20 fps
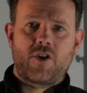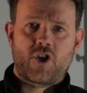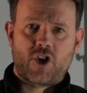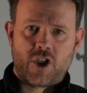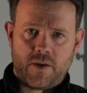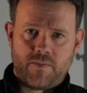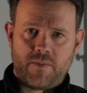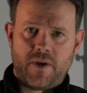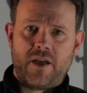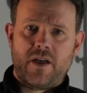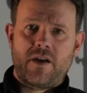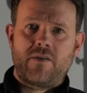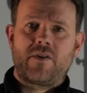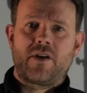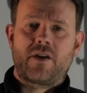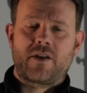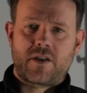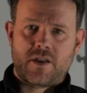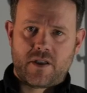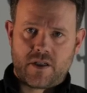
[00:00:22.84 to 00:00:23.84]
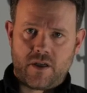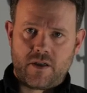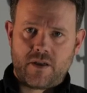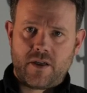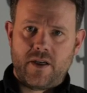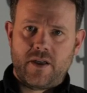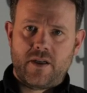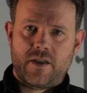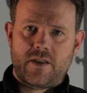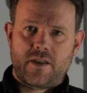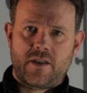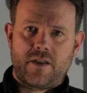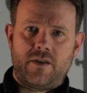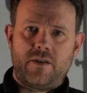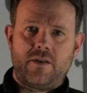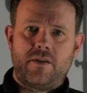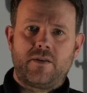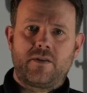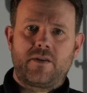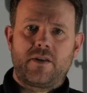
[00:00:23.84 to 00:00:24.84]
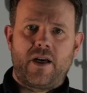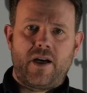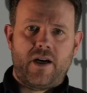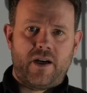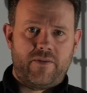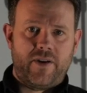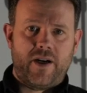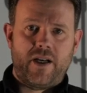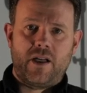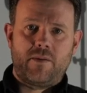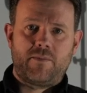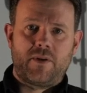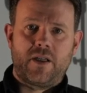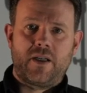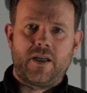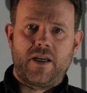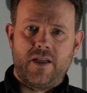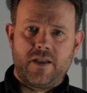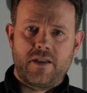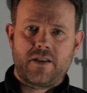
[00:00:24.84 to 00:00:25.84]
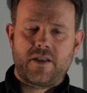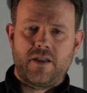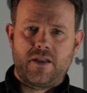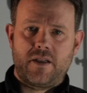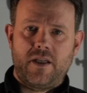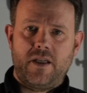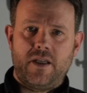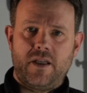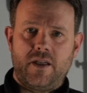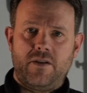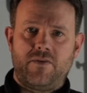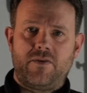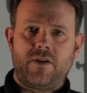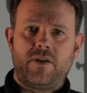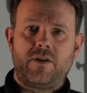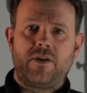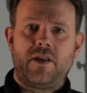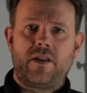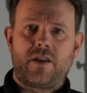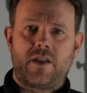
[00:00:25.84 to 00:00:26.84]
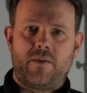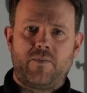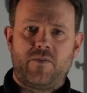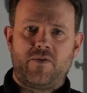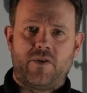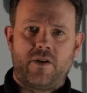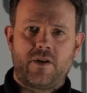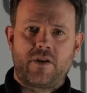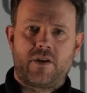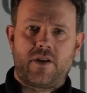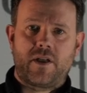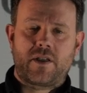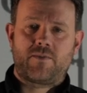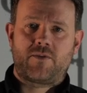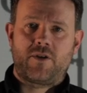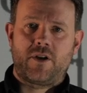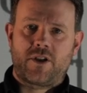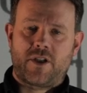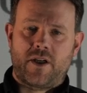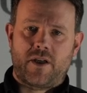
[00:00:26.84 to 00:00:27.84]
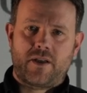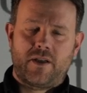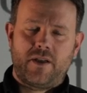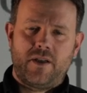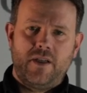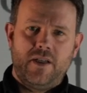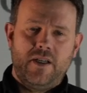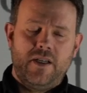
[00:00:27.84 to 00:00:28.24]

we are shipping, we are stocking, so they're available instantly if you need them for your next project.